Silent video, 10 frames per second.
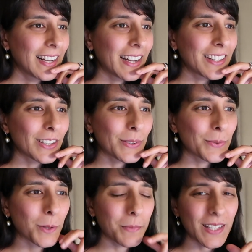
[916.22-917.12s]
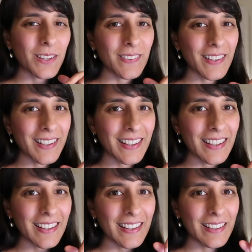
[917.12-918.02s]
I know Robert
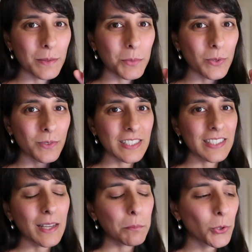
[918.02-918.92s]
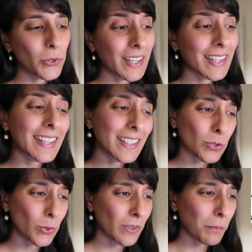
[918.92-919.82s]
Kiyosaki in the book Rich Dad, Poor Dad, he
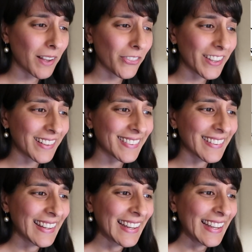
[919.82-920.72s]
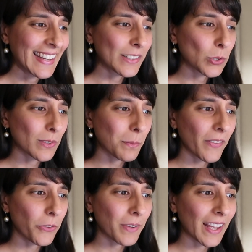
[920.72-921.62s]
talks about this. He talks
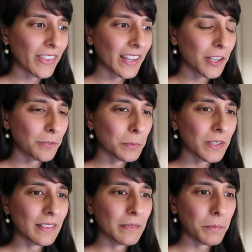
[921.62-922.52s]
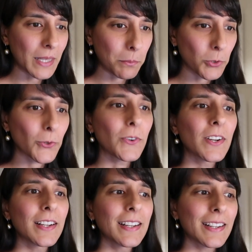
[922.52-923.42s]
about the fact that government
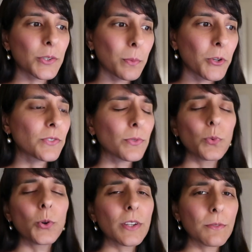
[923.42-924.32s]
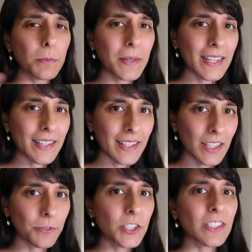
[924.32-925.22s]
people are almost rewarded for being
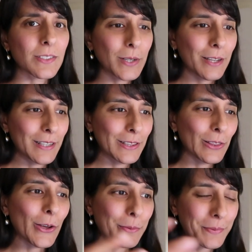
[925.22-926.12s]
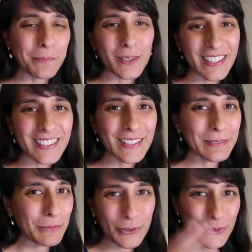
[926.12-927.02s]
inefficient or having a lot of people under
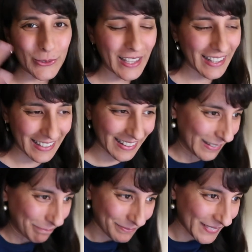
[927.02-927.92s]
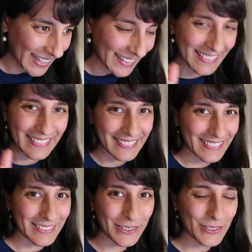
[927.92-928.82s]
them, or, or that kind of thing. Again,
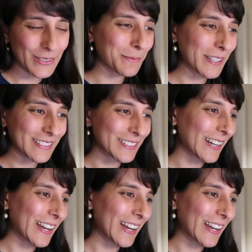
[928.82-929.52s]
don't shoot the messenger.